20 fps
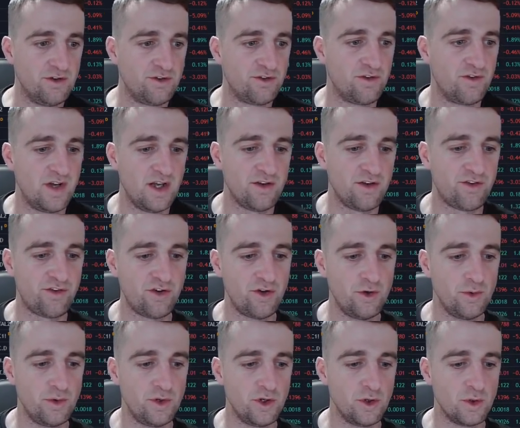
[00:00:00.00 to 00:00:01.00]
So there are
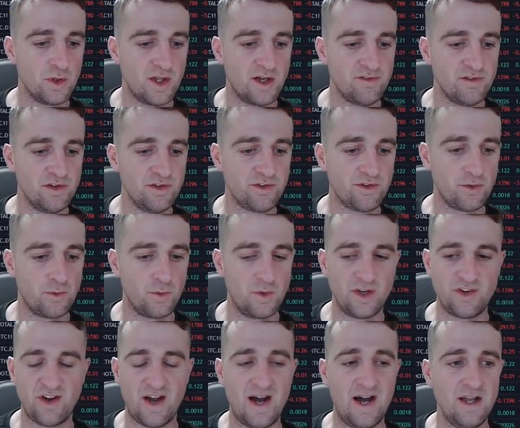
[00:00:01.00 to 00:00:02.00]
two new levels,
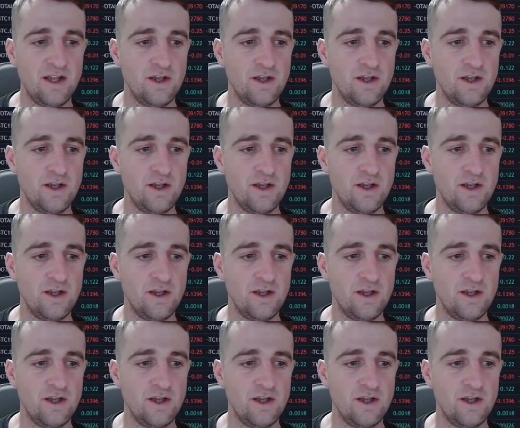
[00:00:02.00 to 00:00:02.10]
which I